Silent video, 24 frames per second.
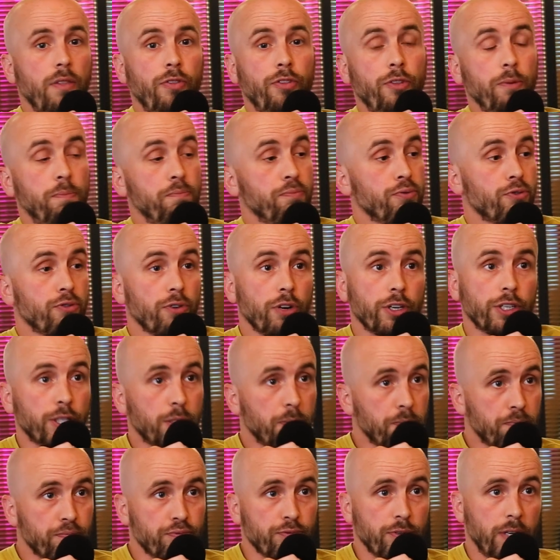The product's
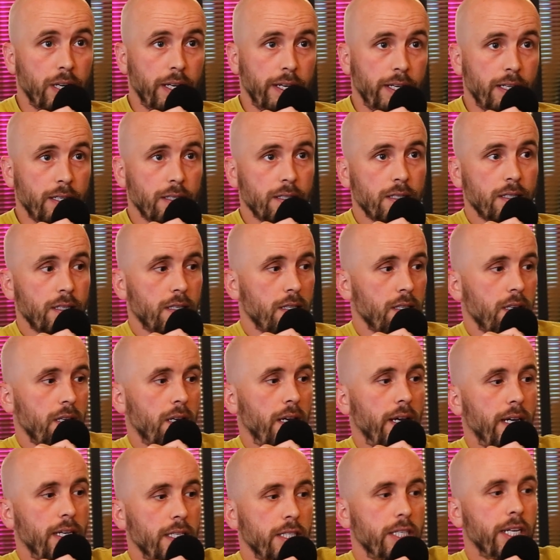brilliant.
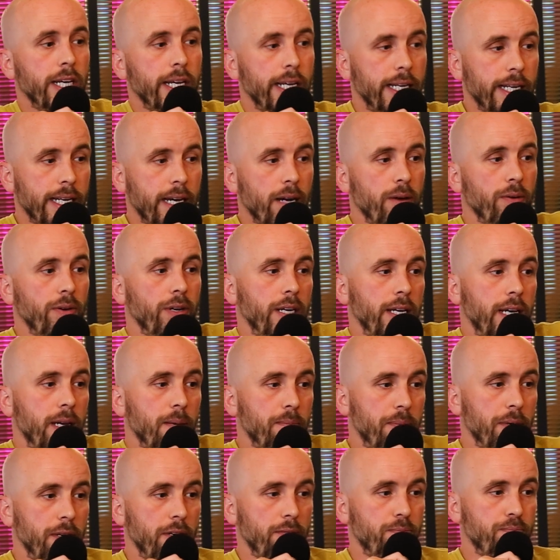Is he now going to
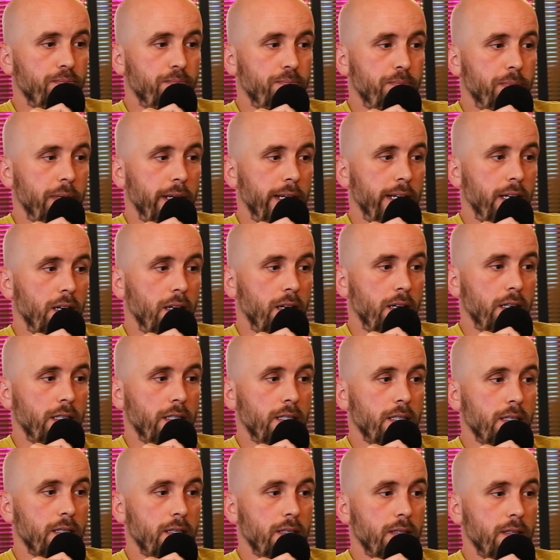get
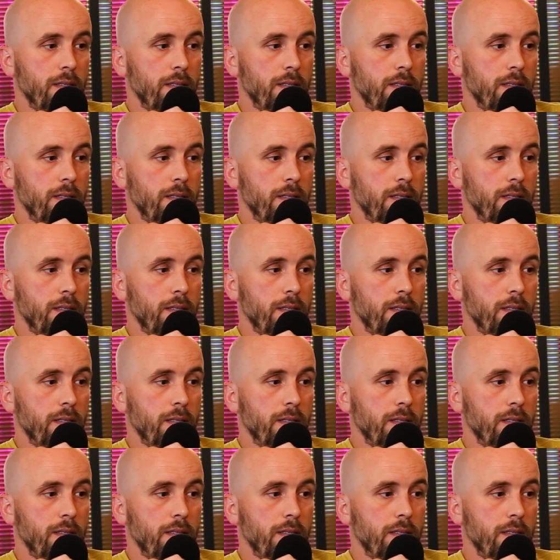penalised?